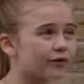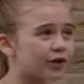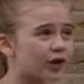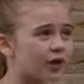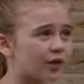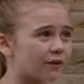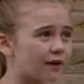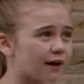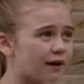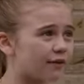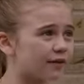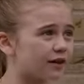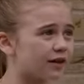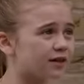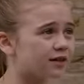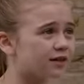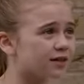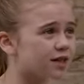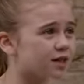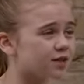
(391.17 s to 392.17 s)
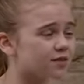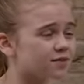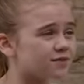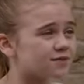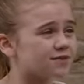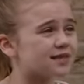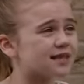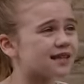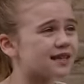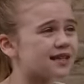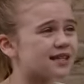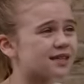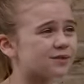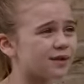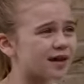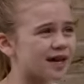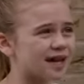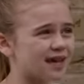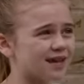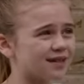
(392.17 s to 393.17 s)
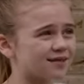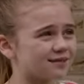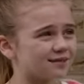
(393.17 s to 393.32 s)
for another hour. Seeing as I'm here.